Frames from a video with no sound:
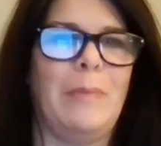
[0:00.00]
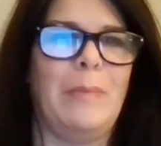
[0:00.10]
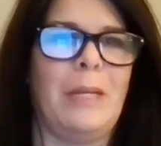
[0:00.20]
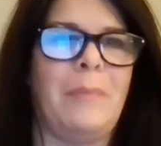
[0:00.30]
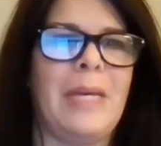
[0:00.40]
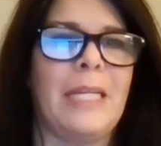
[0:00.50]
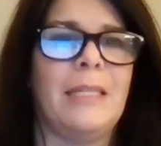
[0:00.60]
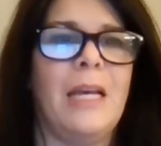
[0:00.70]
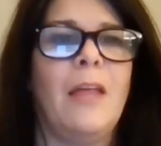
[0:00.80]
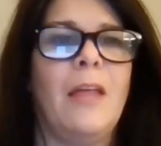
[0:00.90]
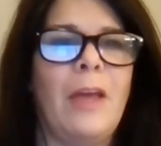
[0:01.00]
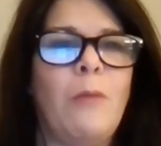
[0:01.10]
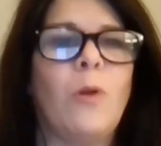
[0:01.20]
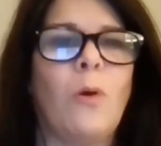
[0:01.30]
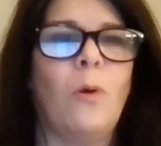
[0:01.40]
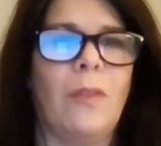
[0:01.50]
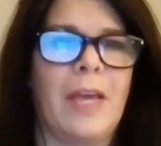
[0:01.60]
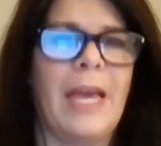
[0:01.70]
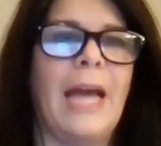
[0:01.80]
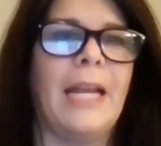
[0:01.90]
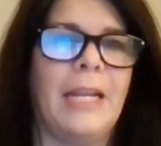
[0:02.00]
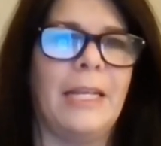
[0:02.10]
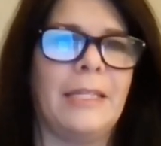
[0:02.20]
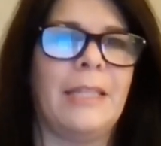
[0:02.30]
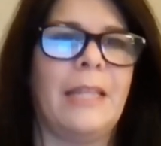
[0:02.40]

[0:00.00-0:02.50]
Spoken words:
committee meets, they will call the candidates